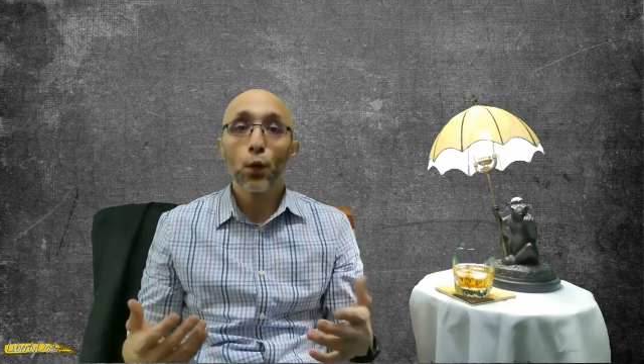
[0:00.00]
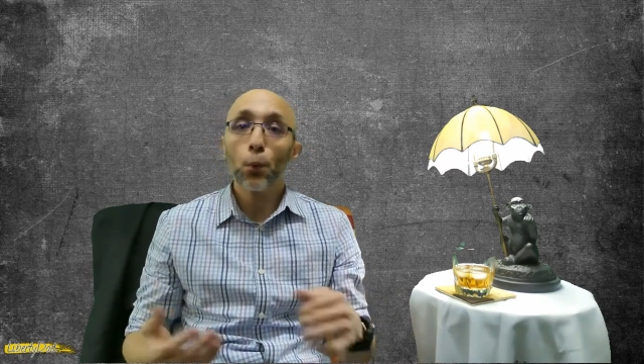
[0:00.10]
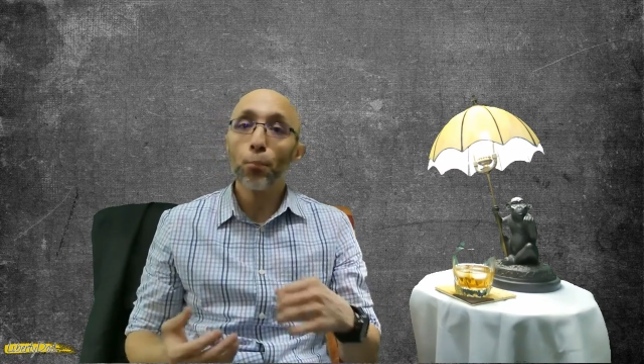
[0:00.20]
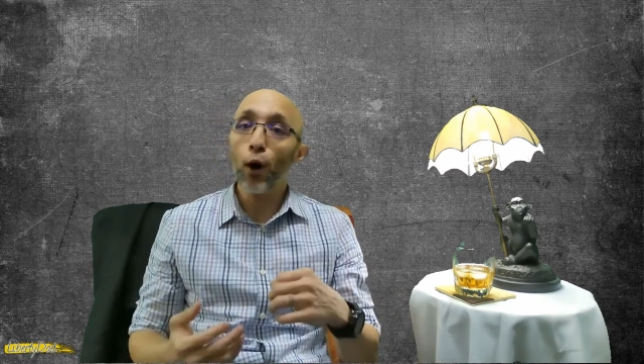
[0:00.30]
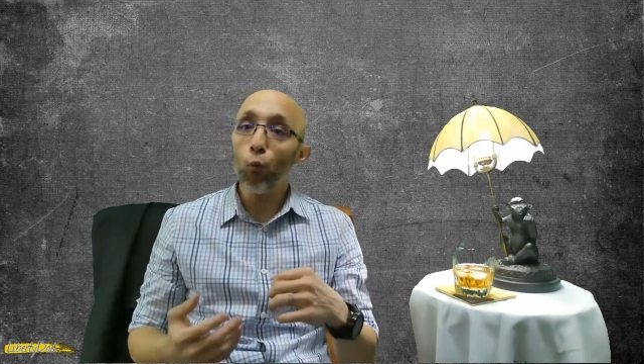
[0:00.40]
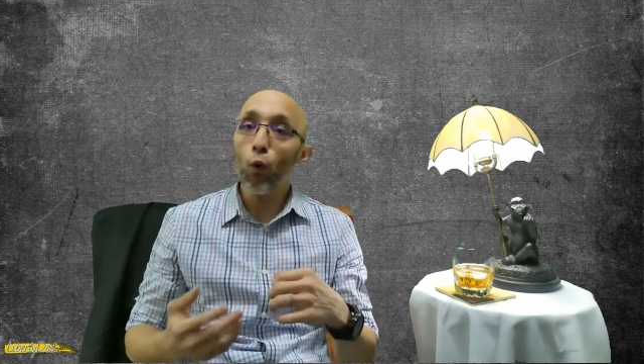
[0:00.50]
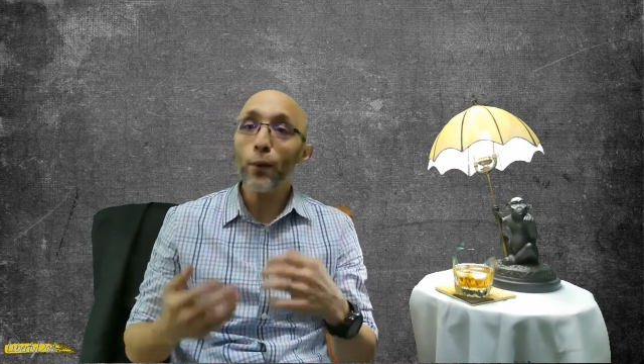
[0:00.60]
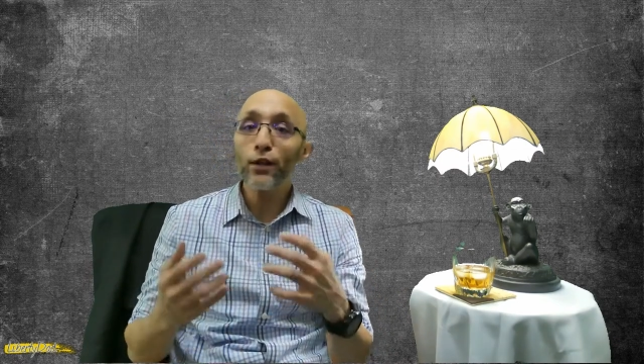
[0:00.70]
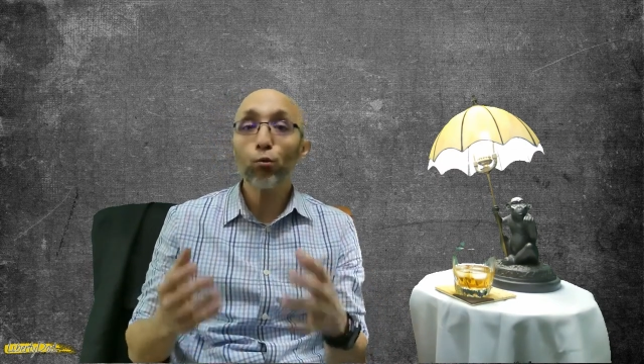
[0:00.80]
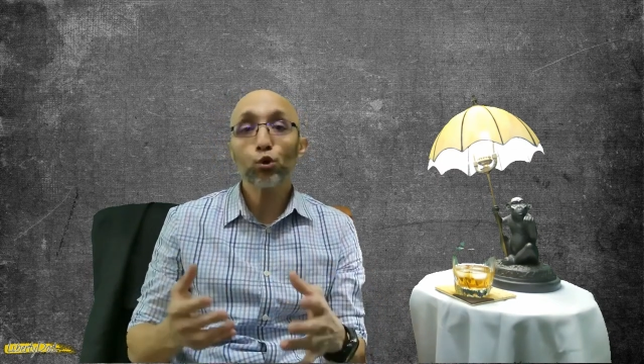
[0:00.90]
but what we
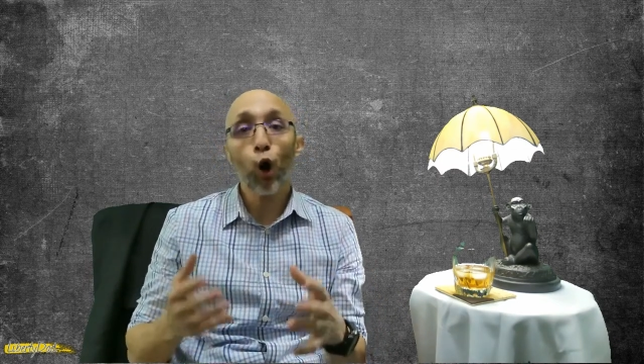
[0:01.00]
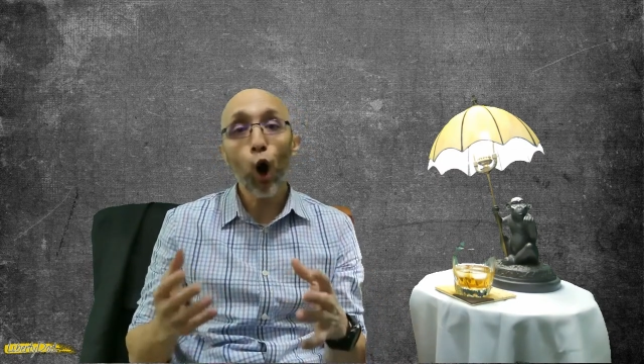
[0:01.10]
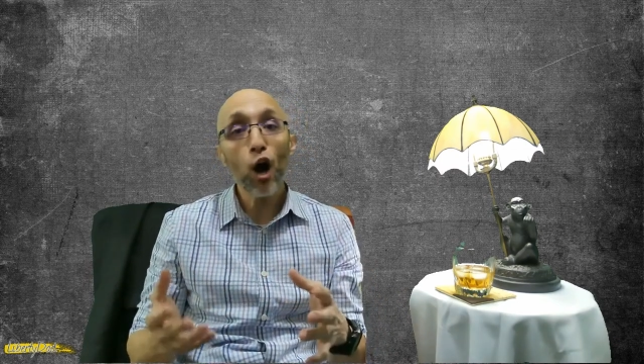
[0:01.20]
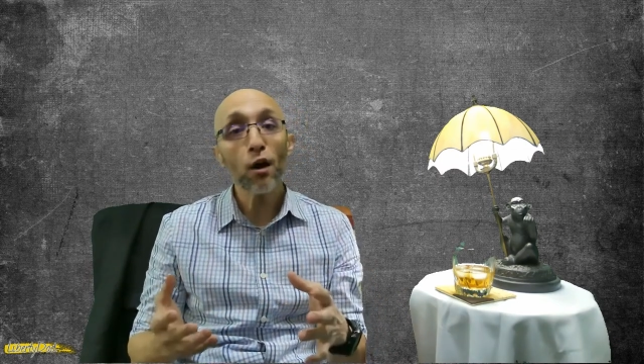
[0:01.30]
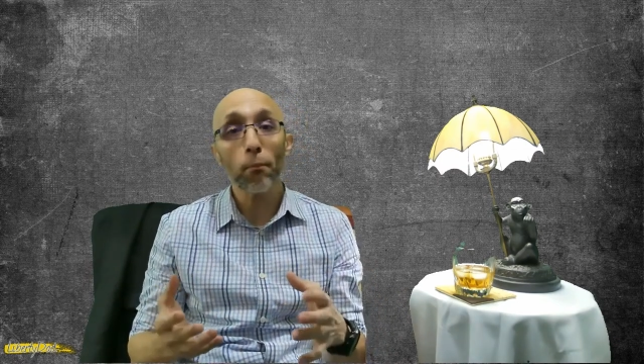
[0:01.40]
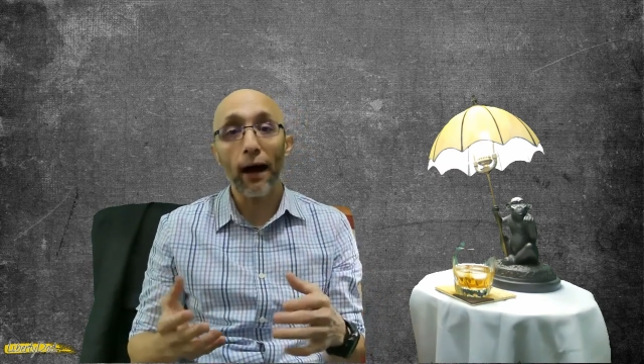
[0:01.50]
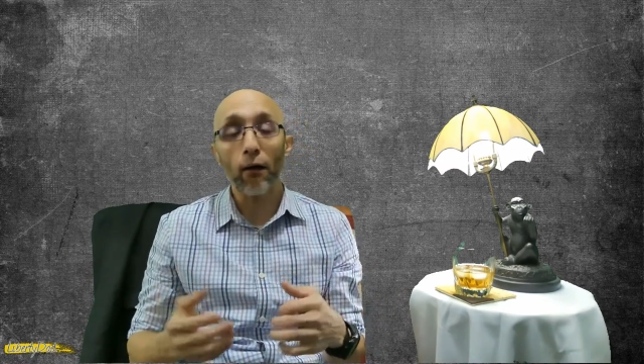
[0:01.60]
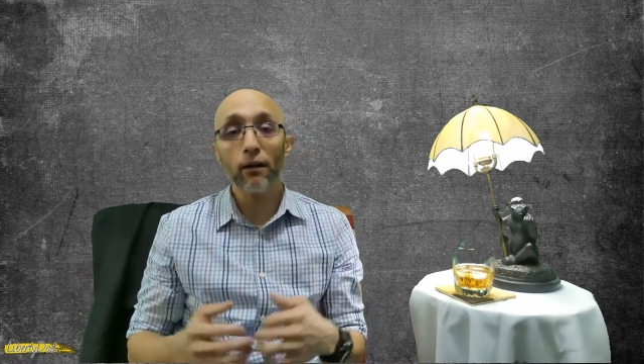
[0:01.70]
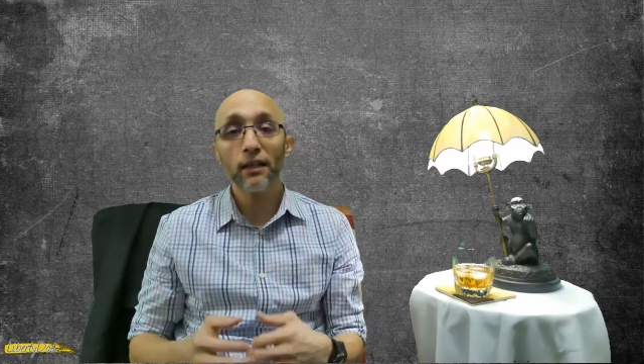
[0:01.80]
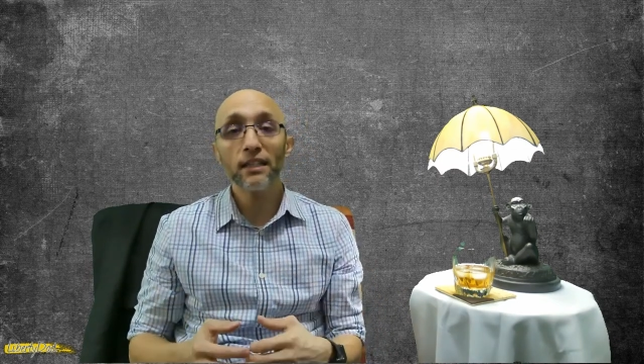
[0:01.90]
don't talk
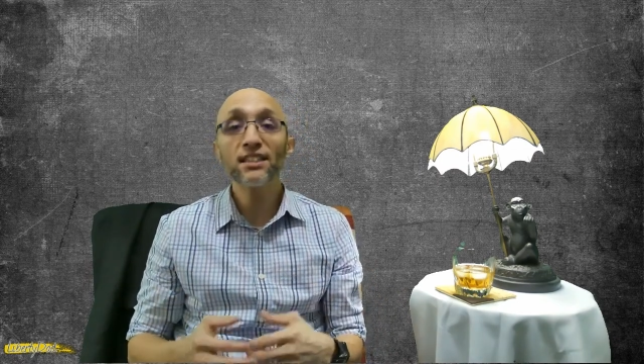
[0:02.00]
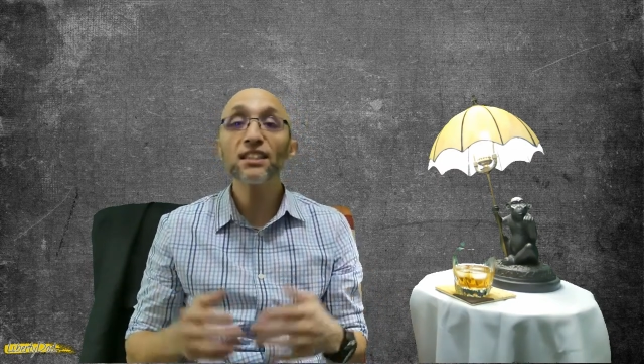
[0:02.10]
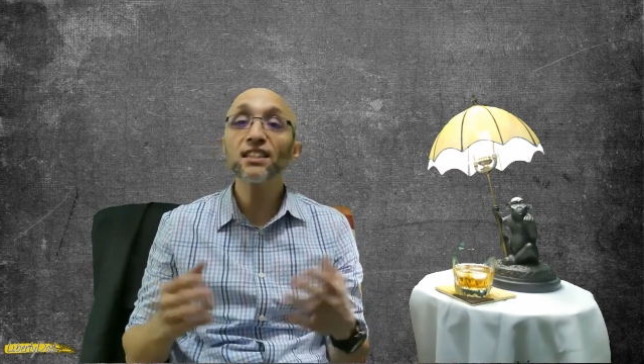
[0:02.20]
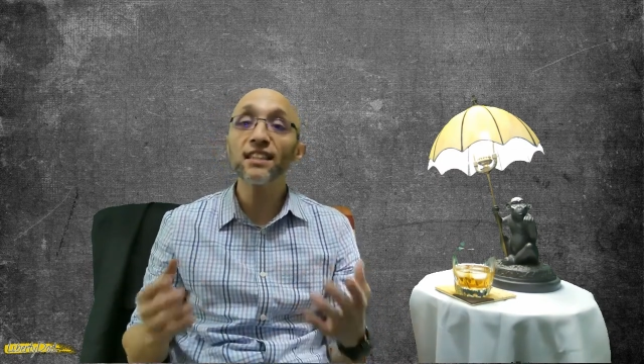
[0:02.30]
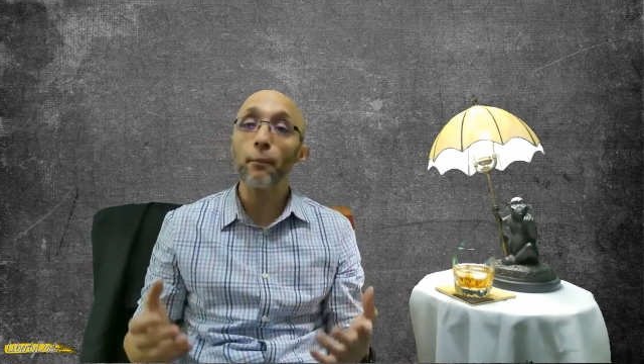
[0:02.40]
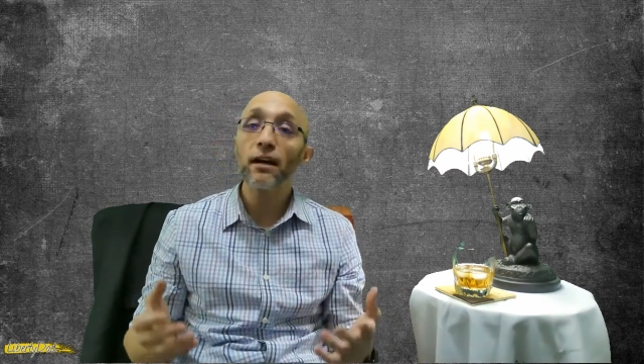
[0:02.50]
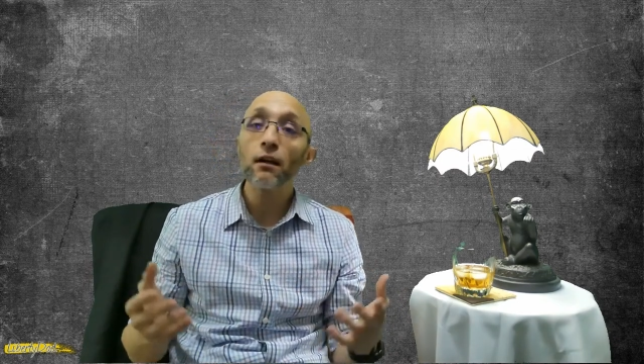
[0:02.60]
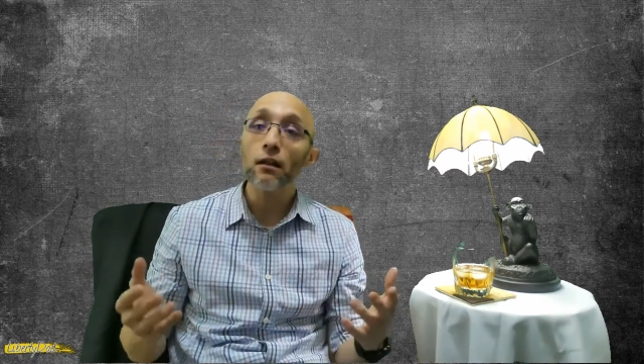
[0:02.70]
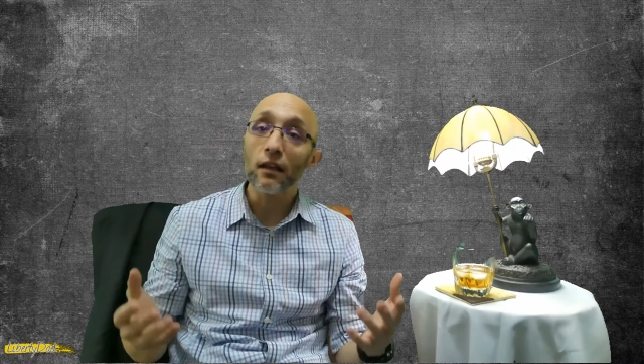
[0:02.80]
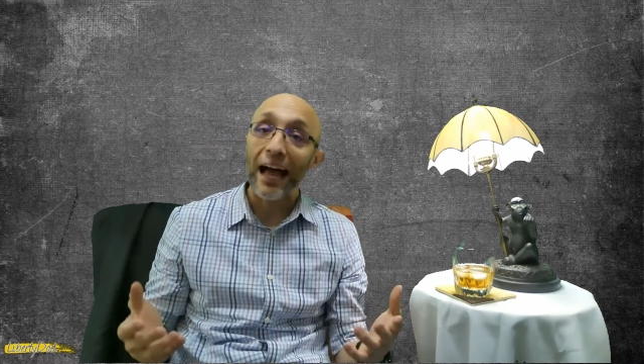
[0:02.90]
about is systemic
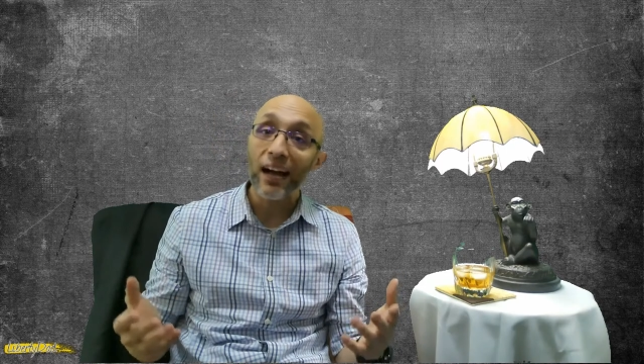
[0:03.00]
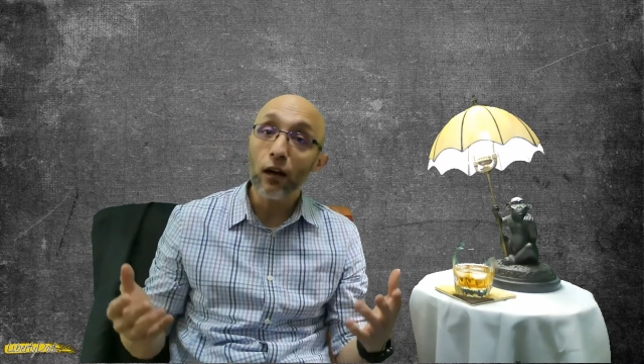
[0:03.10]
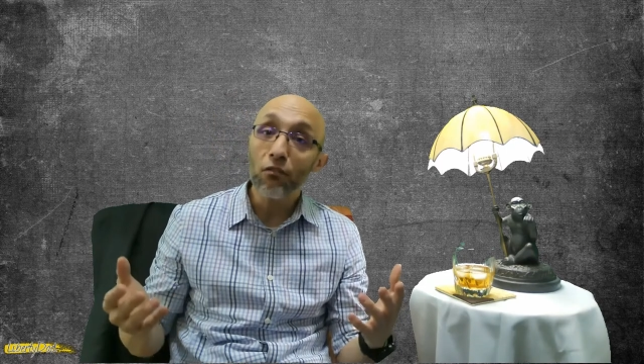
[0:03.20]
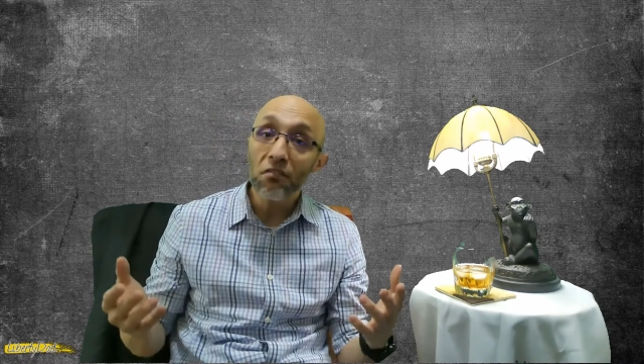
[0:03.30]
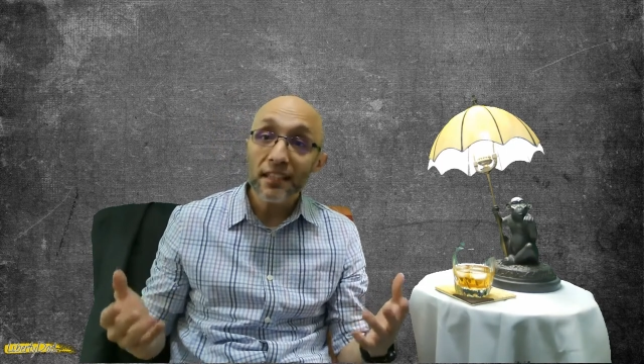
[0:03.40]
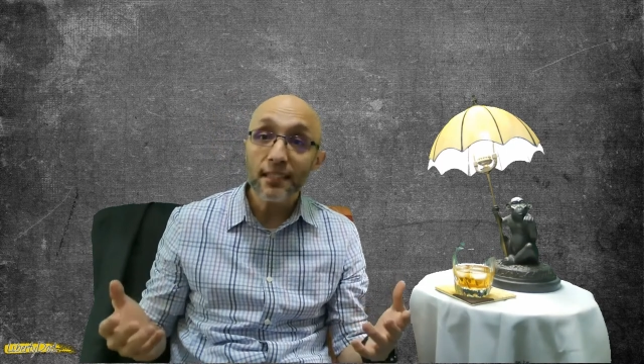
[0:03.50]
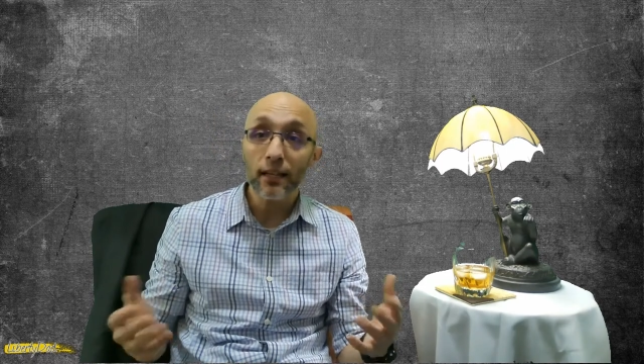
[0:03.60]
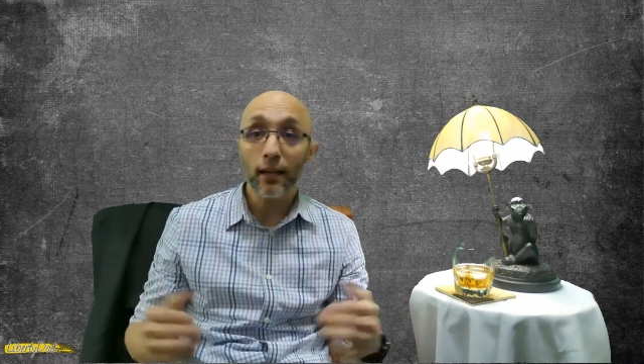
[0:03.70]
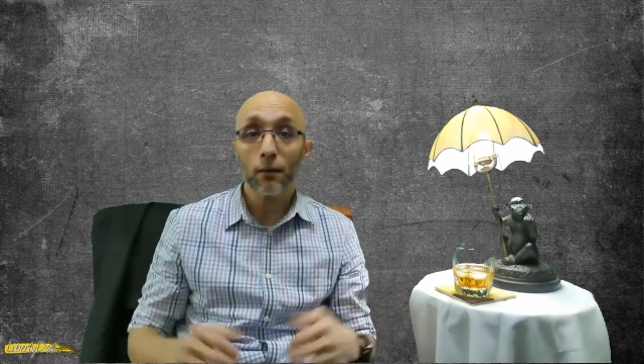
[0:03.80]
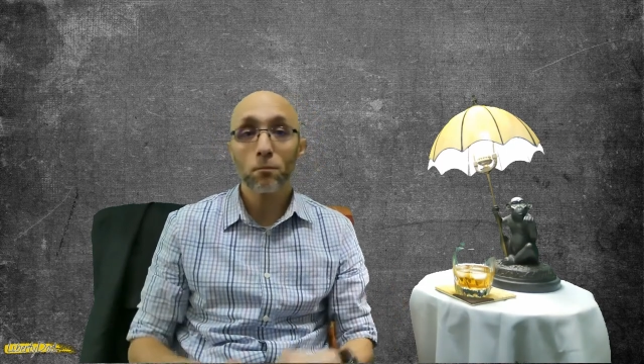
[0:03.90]
lack of
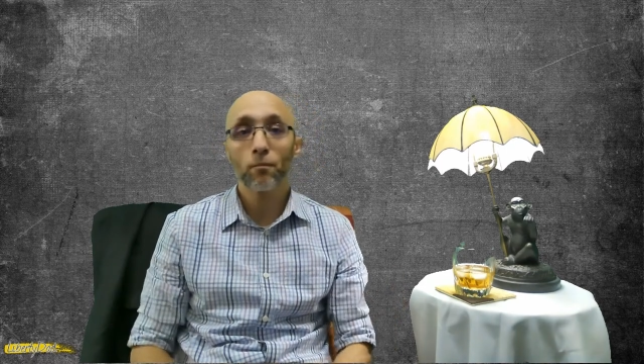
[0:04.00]
listening.